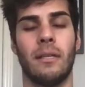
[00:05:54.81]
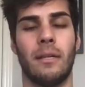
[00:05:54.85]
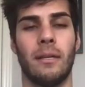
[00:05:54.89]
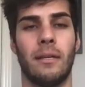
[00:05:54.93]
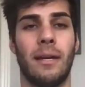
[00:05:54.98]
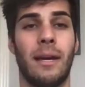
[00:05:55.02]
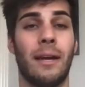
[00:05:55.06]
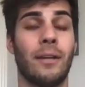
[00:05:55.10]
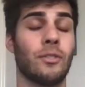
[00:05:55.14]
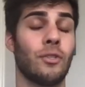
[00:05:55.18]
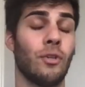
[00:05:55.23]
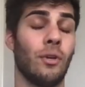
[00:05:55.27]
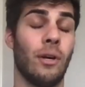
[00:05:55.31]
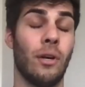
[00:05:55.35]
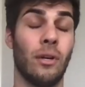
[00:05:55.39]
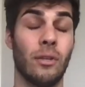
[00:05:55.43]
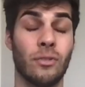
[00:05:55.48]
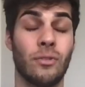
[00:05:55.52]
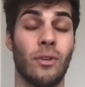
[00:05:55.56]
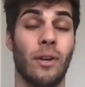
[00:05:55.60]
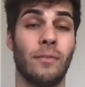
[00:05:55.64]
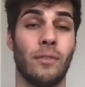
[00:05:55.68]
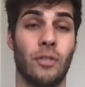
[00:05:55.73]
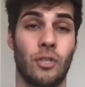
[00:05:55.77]
Uh, I actually
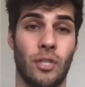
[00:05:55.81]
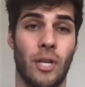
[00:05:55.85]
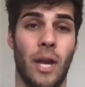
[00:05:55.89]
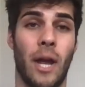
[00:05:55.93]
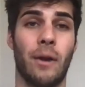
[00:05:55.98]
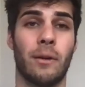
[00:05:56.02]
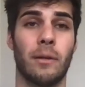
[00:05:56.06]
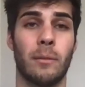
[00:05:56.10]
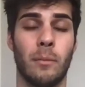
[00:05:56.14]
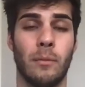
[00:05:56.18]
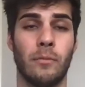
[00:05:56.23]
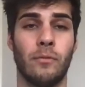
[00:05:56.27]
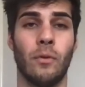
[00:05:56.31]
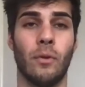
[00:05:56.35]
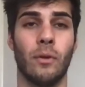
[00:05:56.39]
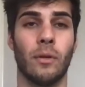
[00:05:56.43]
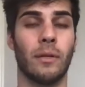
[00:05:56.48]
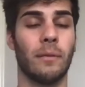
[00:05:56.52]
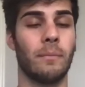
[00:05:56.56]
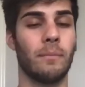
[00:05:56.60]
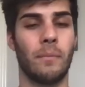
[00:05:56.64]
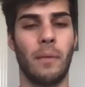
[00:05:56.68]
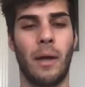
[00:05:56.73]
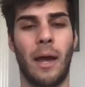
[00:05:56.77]
also have to shower
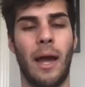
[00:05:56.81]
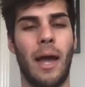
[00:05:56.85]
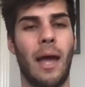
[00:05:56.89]
before.